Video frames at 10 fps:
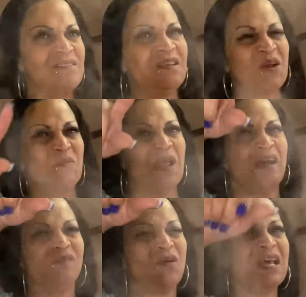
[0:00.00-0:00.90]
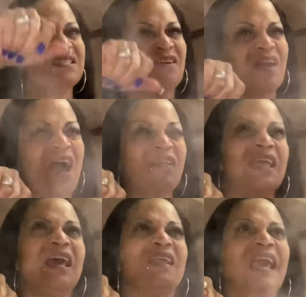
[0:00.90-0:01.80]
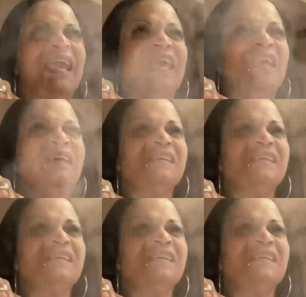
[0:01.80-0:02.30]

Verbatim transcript: Look up there. What is some called that yellow can?